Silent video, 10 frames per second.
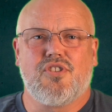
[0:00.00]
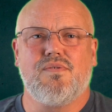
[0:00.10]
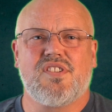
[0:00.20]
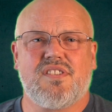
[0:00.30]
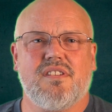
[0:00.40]
you
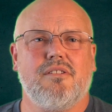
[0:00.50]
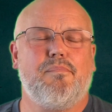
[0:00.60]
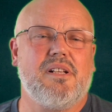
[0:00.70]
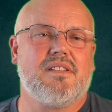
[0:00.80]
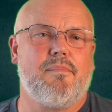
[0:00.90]
still
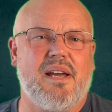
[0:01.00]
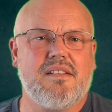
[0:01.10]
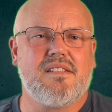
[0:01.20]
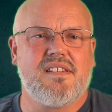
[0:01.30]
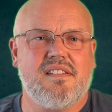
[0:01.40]
build
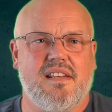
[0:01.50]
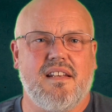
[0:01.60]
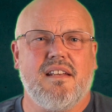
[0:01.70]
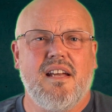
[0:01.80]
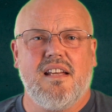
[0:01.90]
dependencies
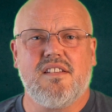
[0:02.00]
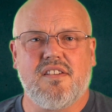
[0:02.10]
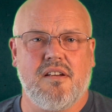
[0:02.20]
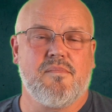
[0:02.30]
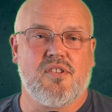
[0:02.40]
in in
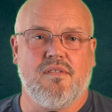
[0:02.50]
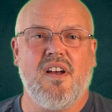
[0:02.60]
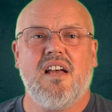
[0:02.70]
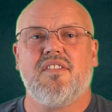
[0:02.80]
terms of